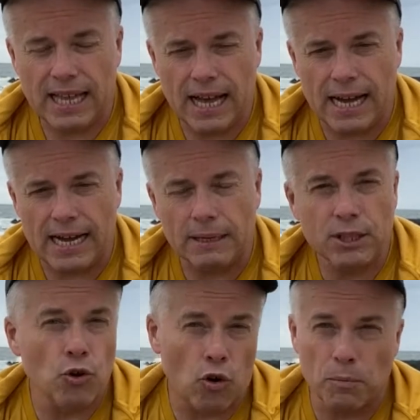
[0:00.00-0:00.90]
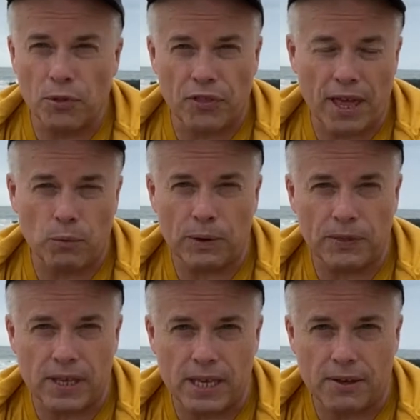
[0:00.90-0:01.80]
uh, the normal thing with
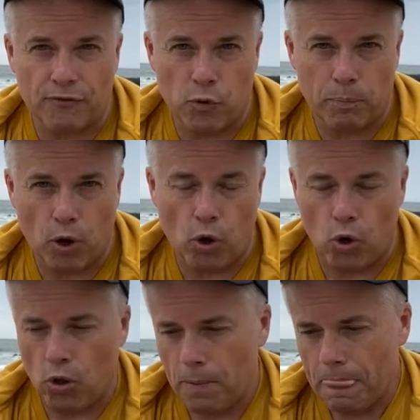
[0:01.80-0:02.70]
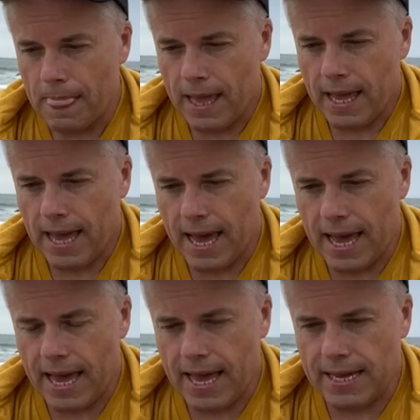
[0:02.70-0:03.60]
the fruit bowl,
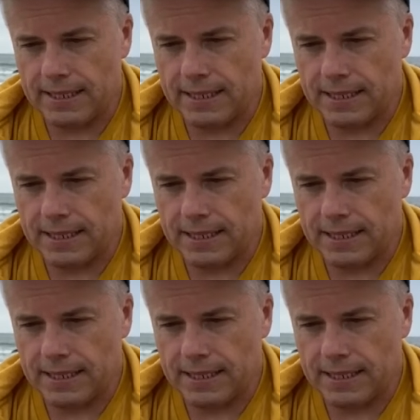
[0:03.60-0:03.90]
and